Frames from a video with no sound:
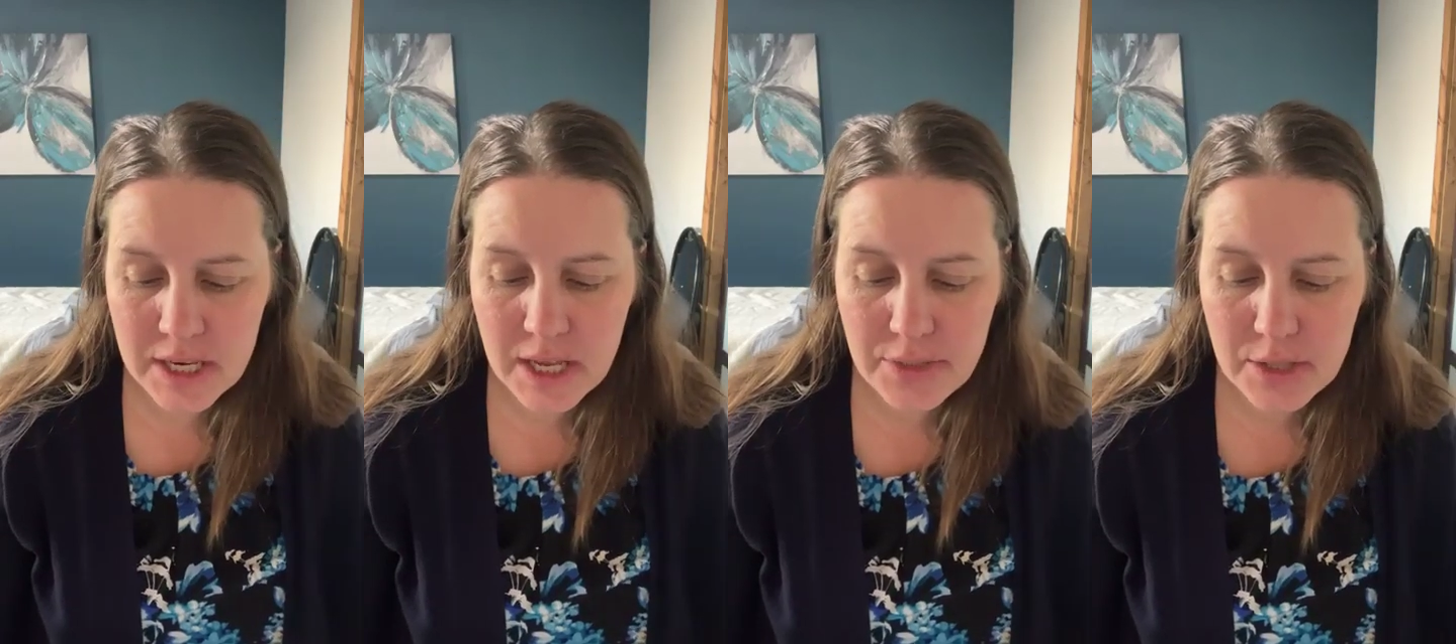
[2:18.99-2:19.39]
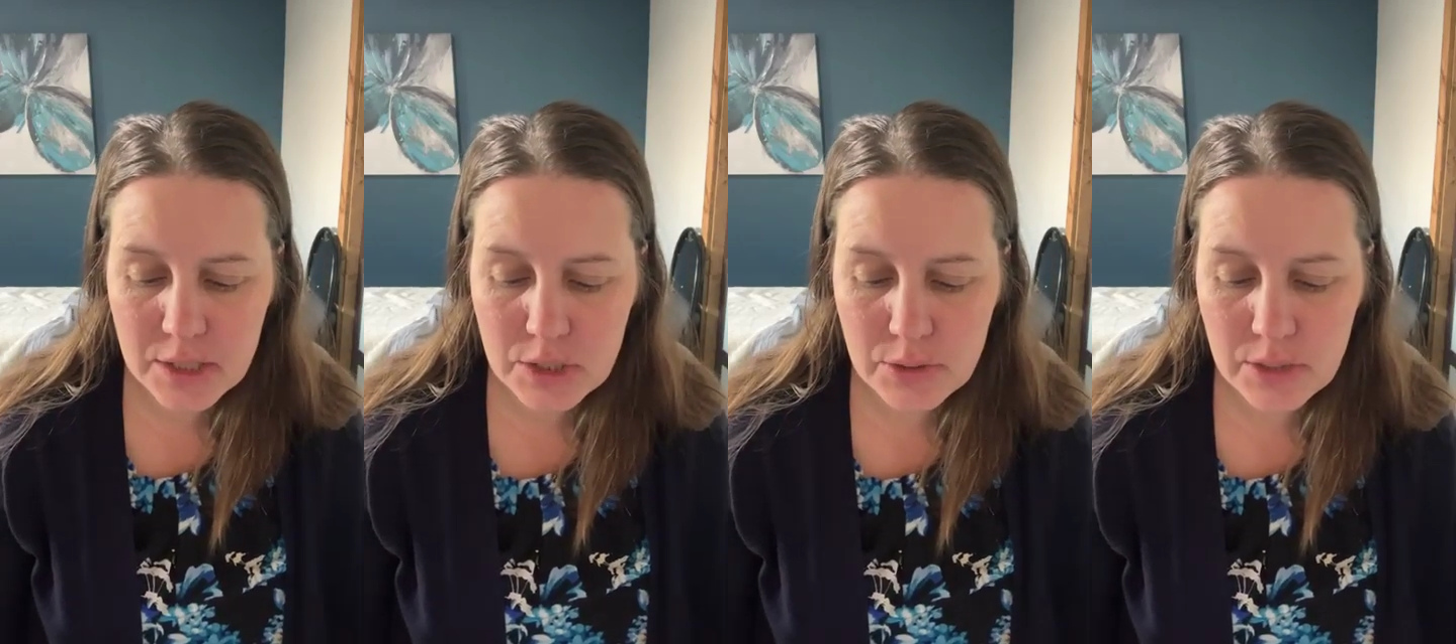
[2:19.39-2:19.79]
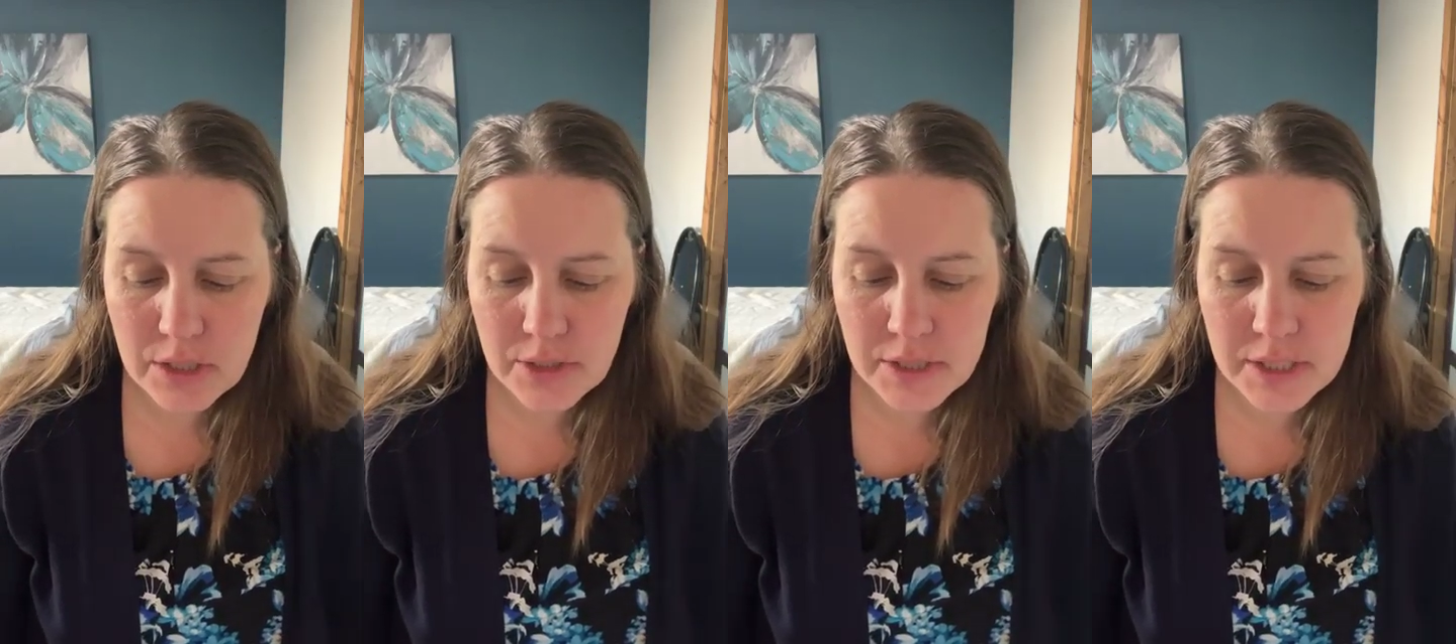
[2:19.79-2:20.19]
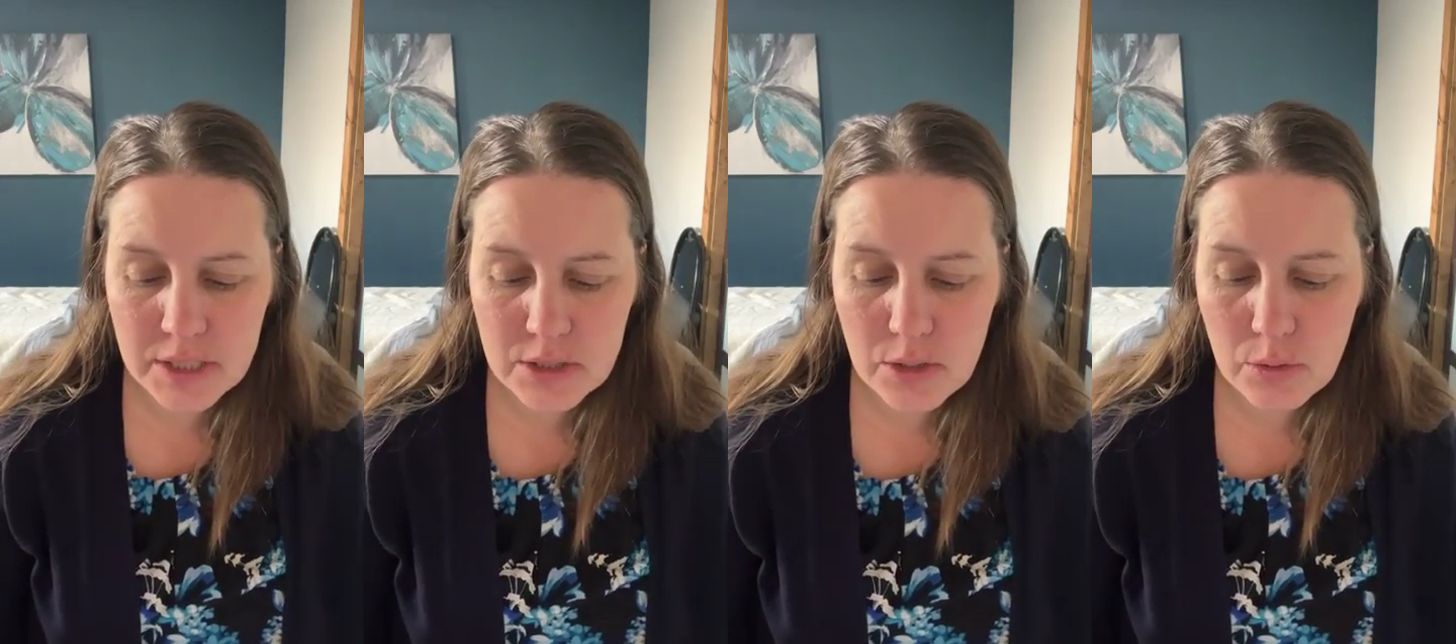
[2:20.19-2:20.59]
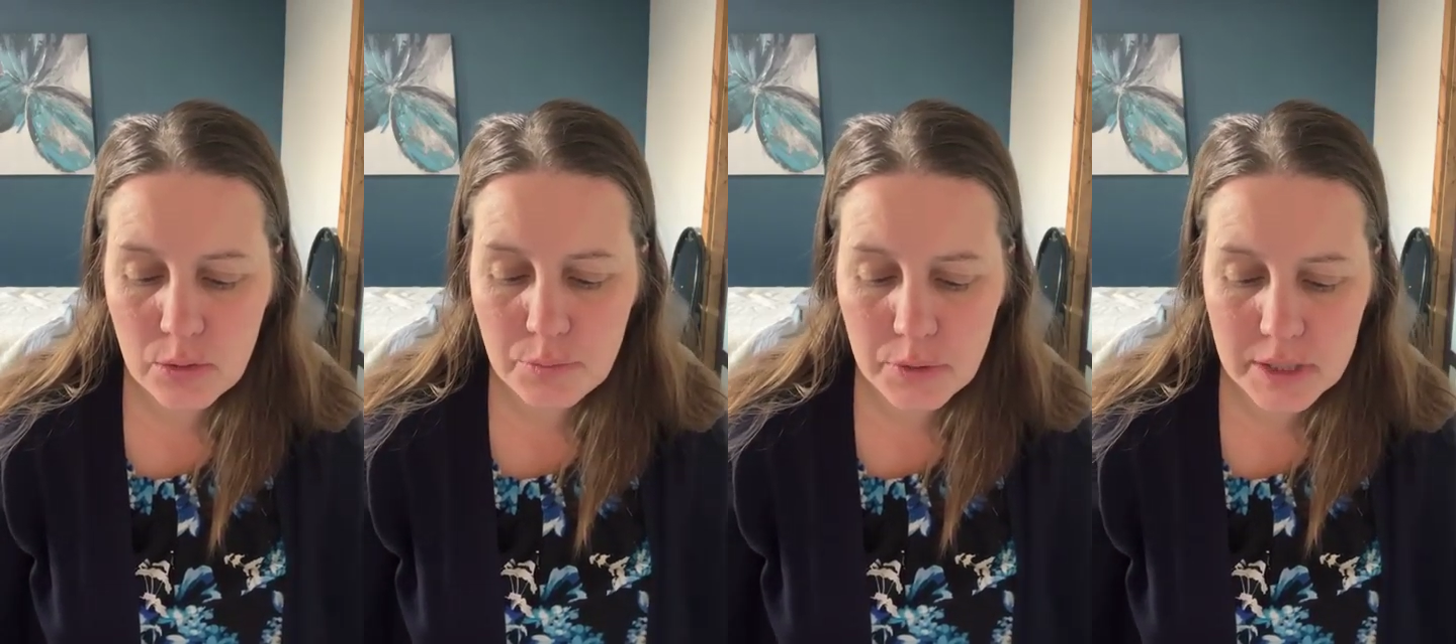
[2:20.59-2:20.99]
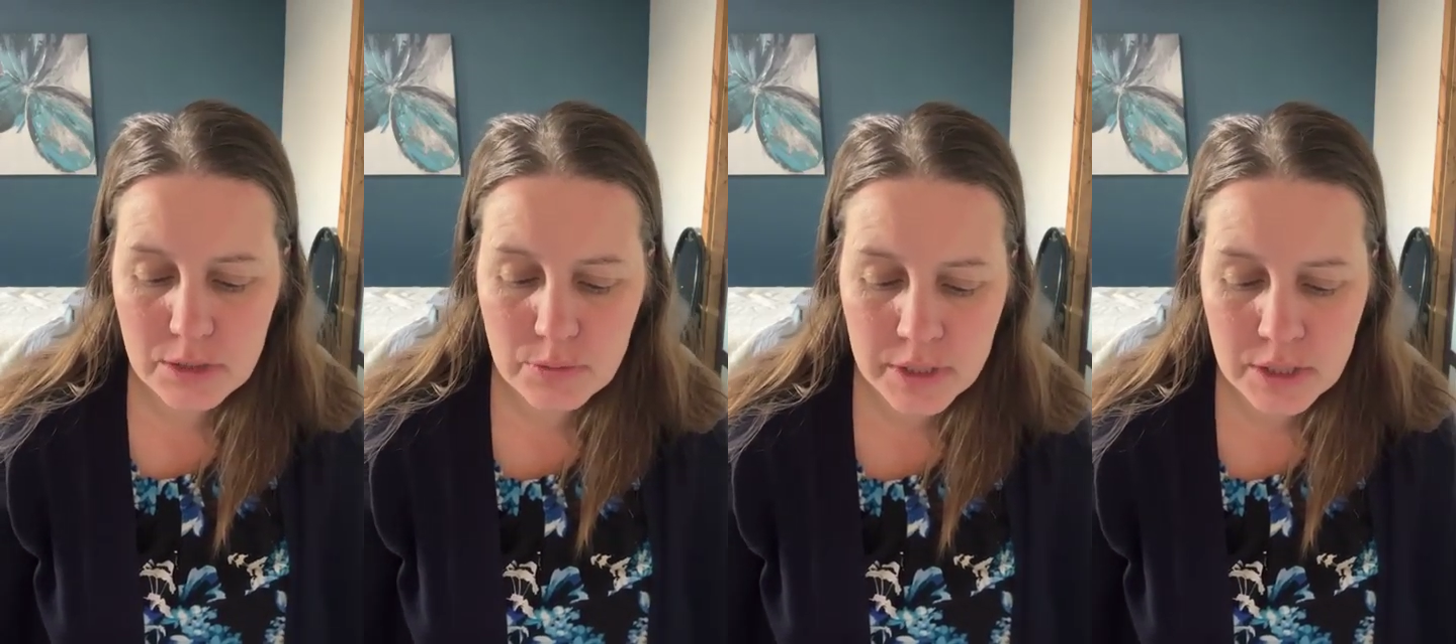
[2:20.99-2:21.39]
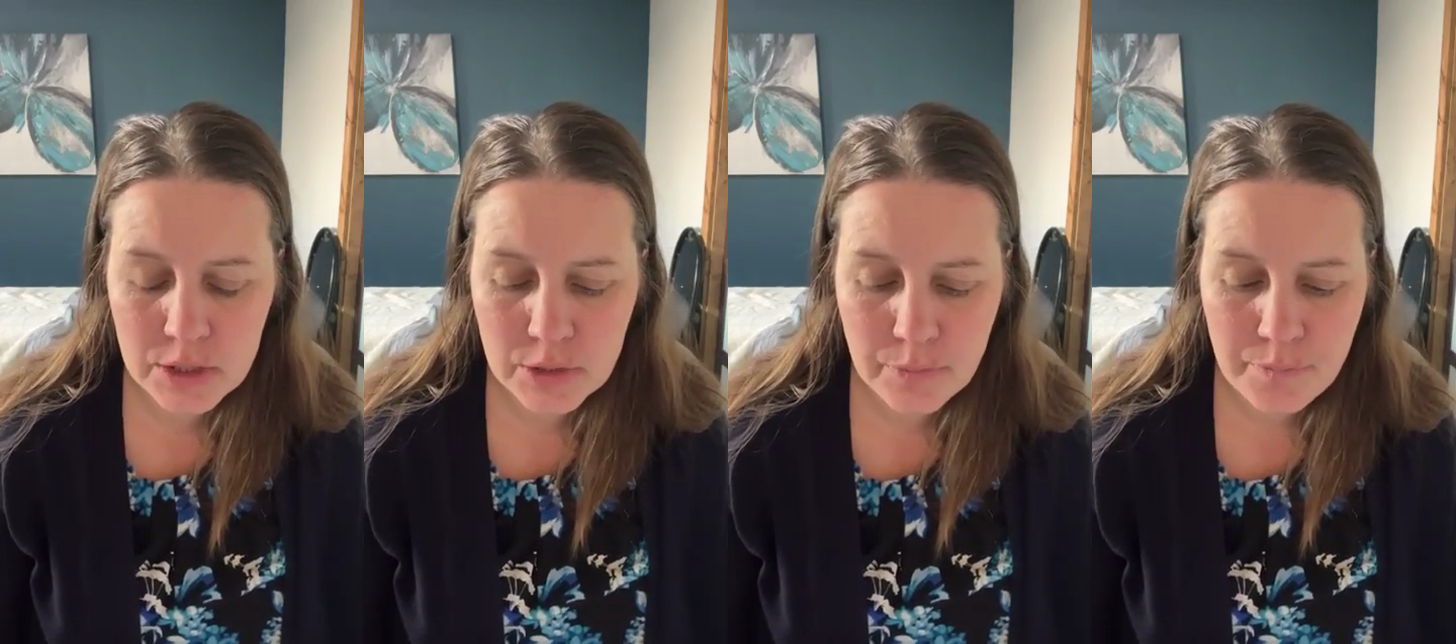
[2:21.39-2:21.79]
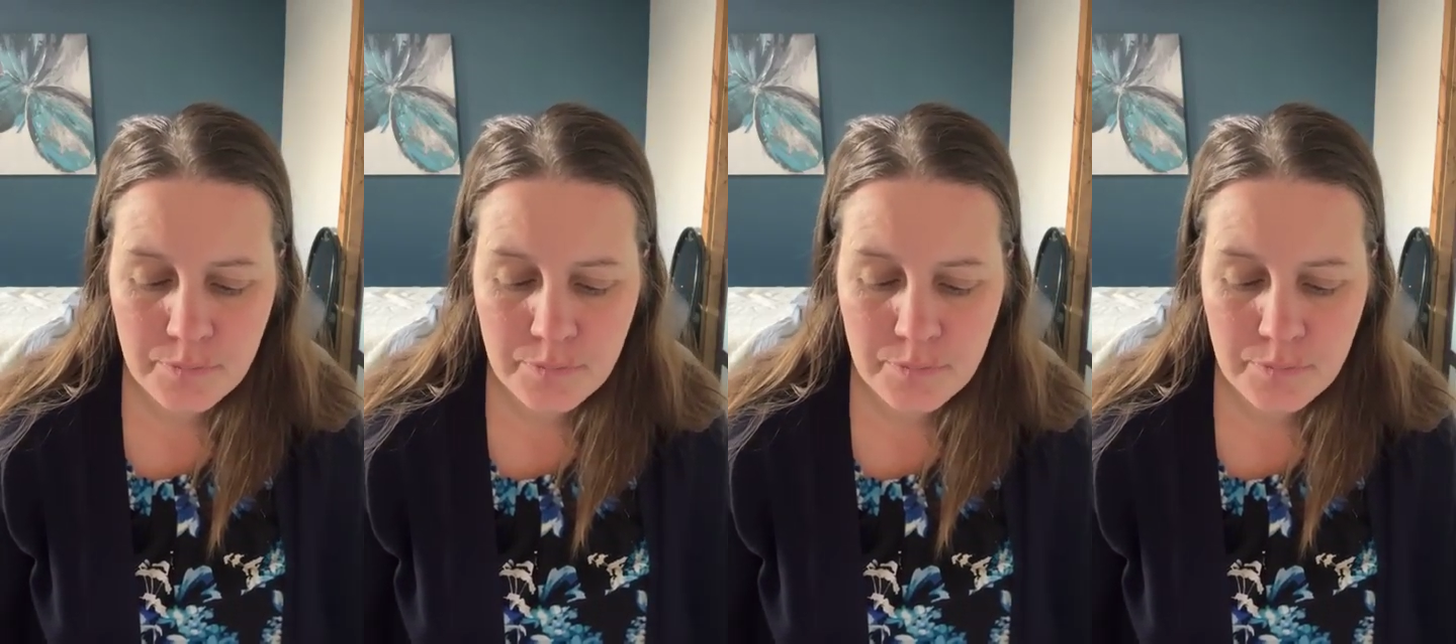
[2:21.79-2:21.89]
and nothing suited our need or price range.